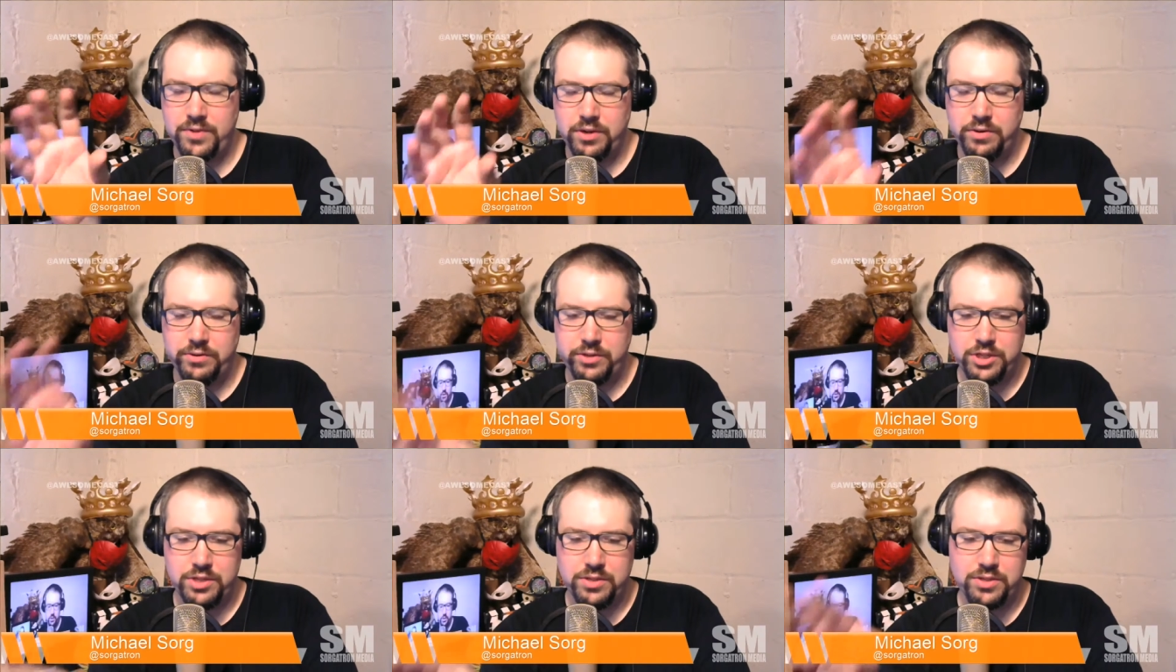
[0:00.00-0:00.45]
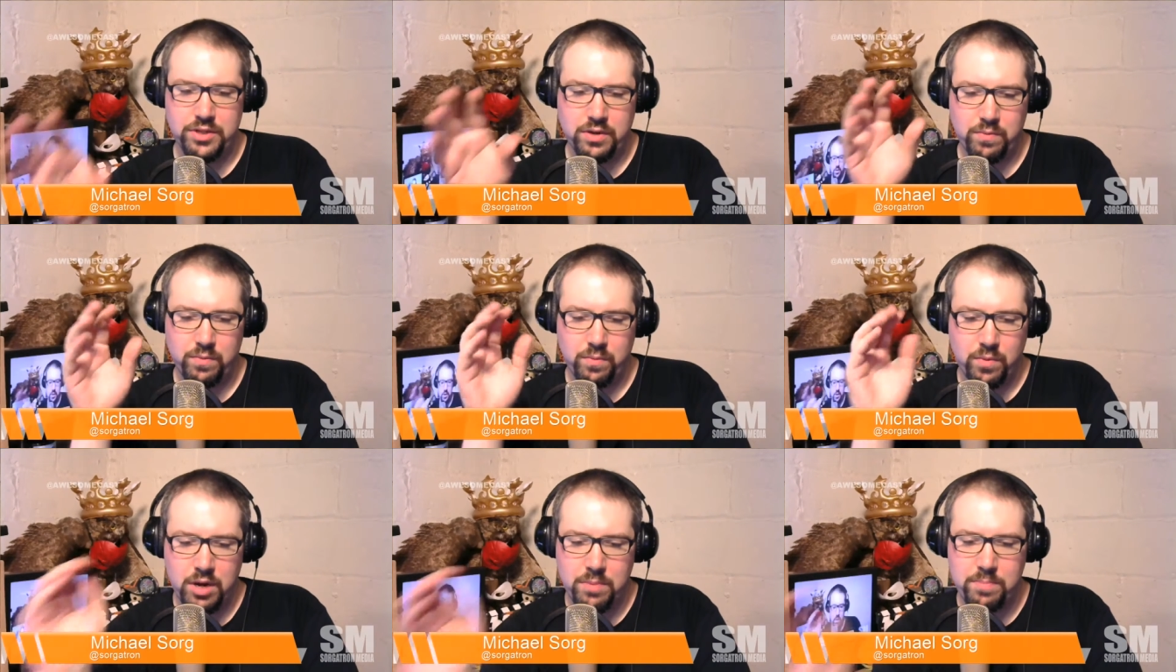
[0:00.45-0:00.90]
notions
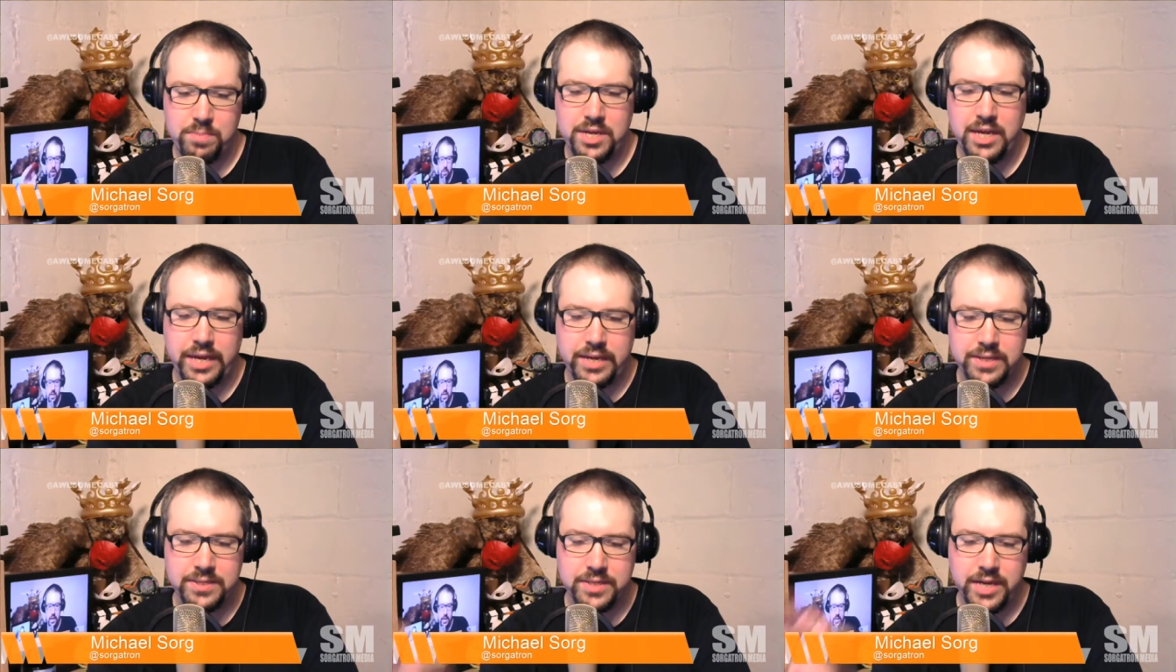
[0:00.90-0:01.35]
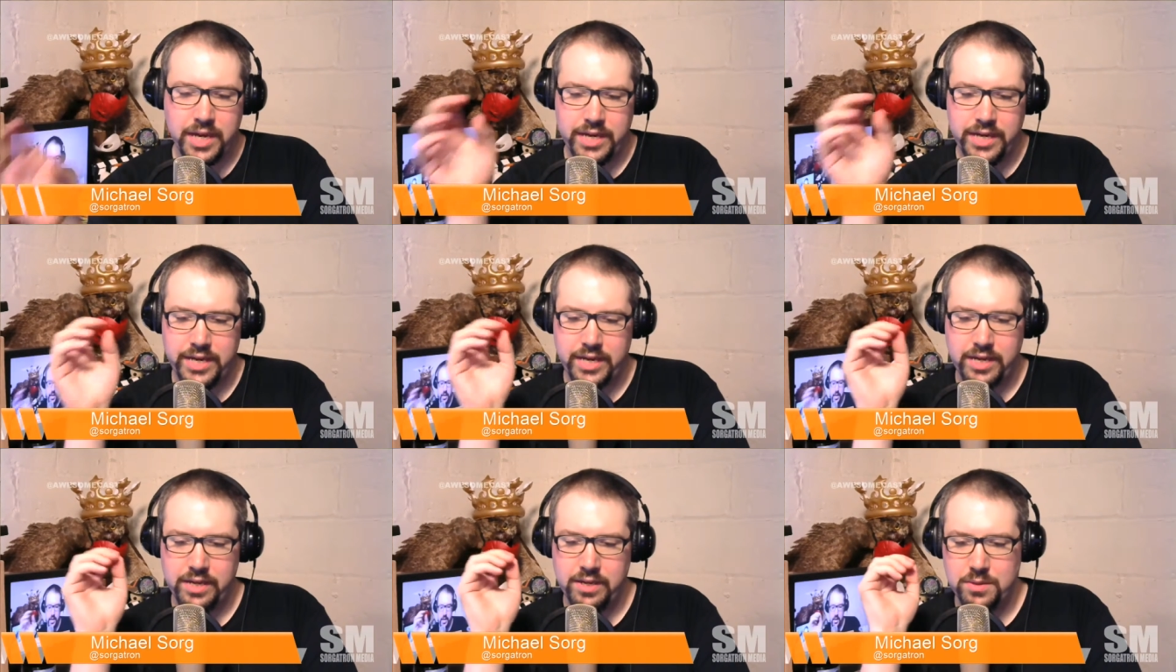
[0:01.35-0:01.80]
on what a PSA
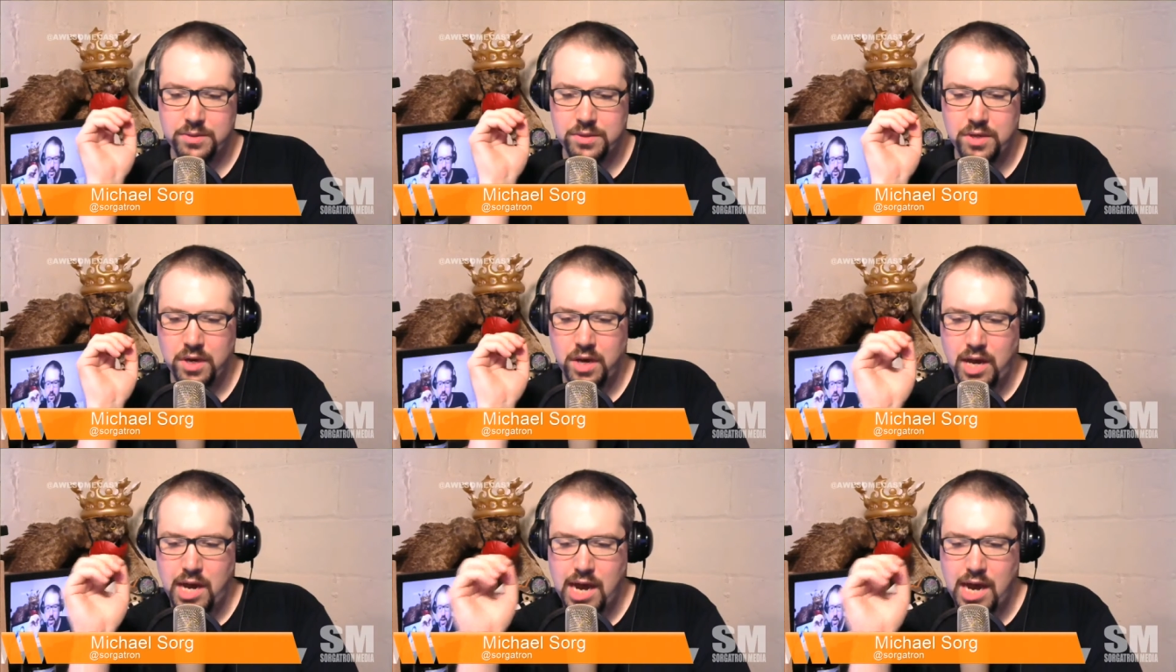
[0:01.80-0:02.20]
is,